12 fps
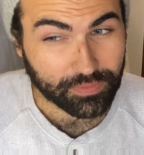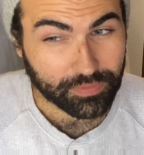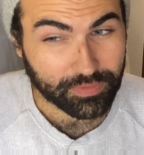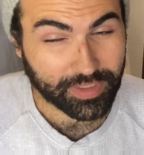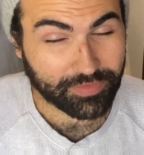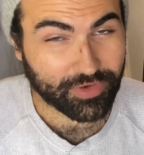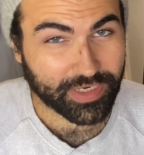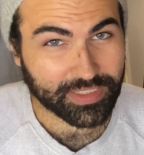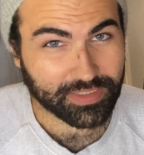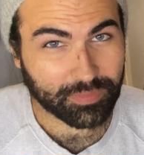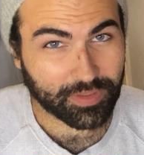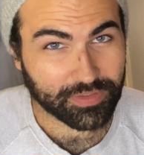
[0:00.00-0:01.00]
Whenever I
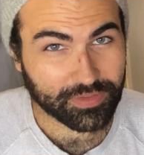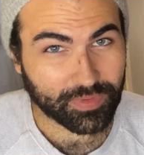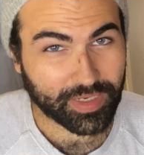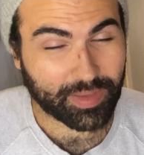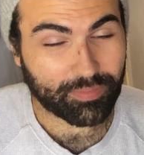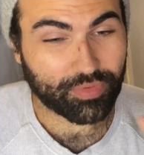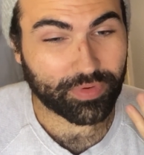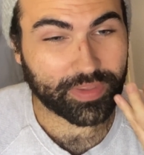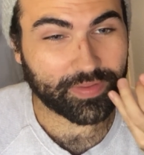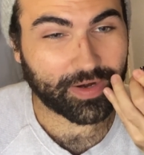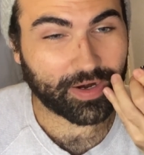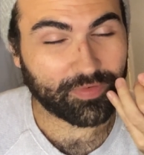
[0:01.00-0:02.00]
smell this one, I
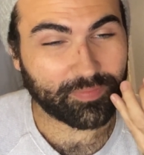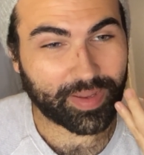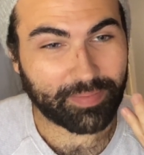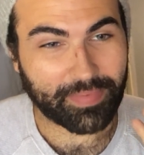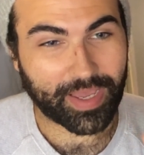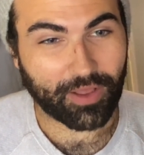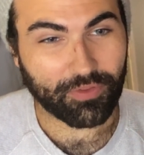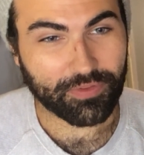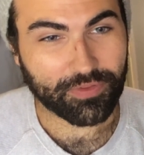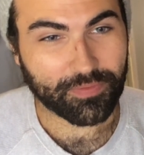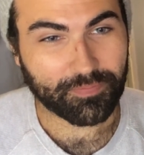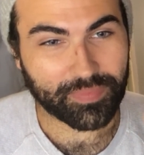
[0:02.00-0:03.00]
breathe it out of my
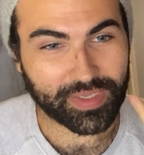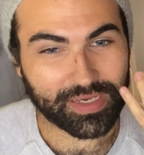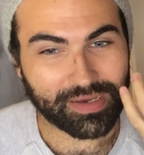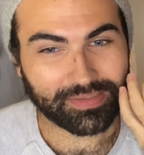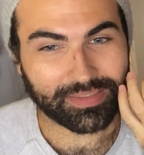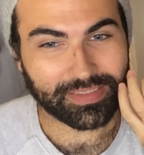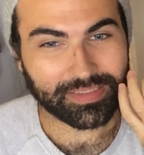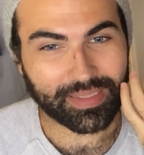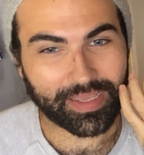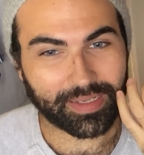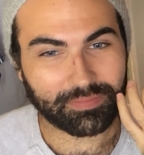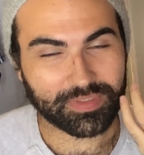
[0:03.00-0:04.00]
mouth because it's
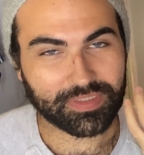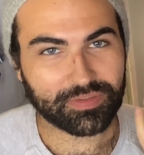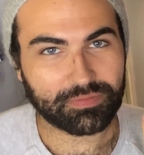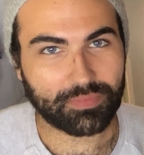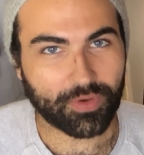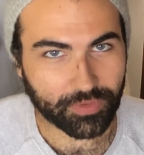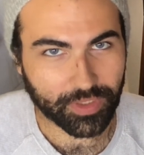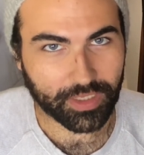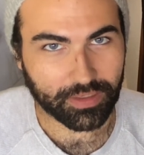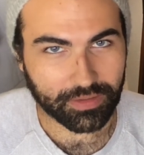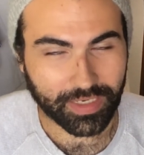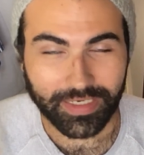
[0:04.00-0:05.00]
like I'm
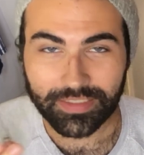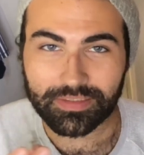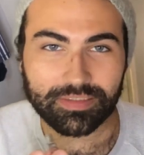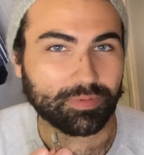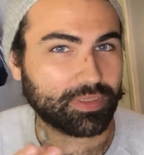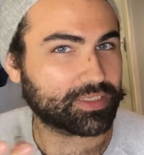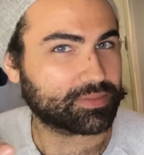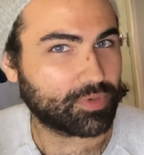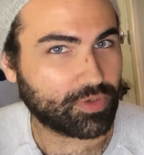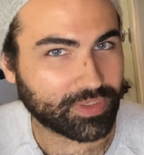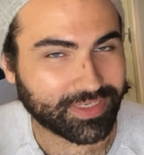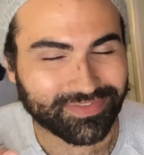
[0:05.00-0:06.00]
smoking. It doesn't smell like
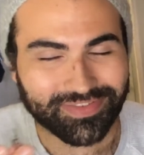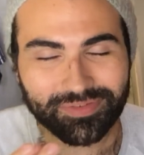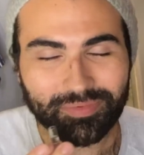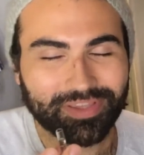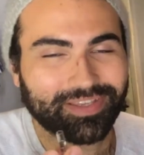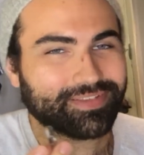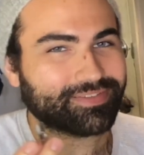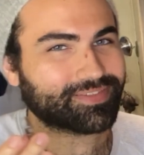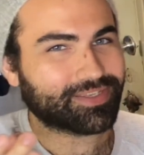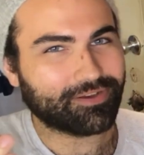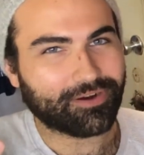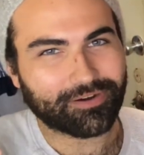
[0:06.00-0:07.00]
smoke. It doesn't smell like
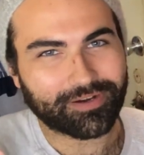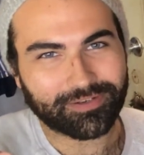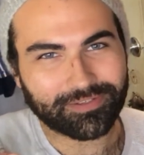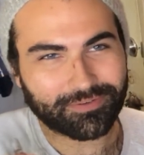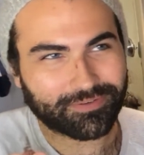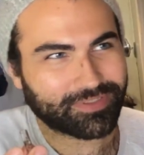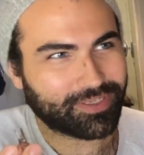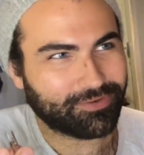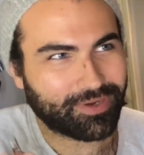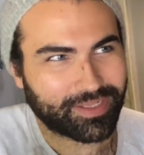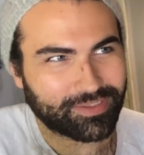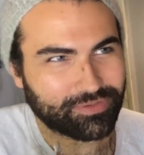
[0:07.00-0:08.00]
cigars or
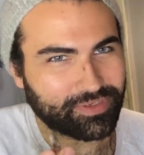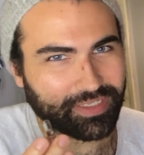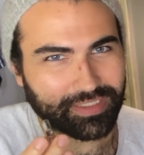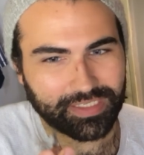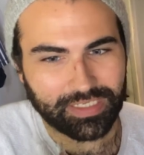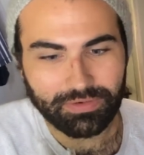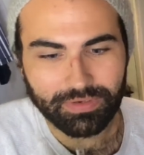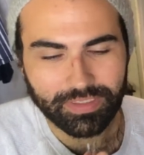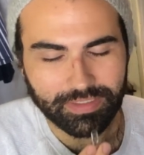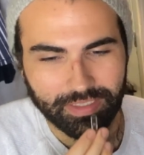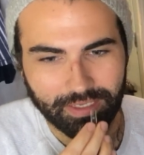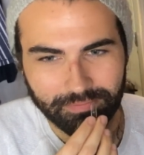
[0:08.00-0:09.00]
cigarettes or nicotine or
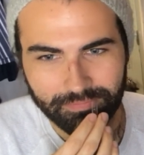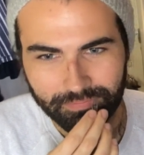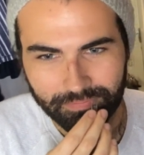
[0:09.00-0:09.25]
anything like that.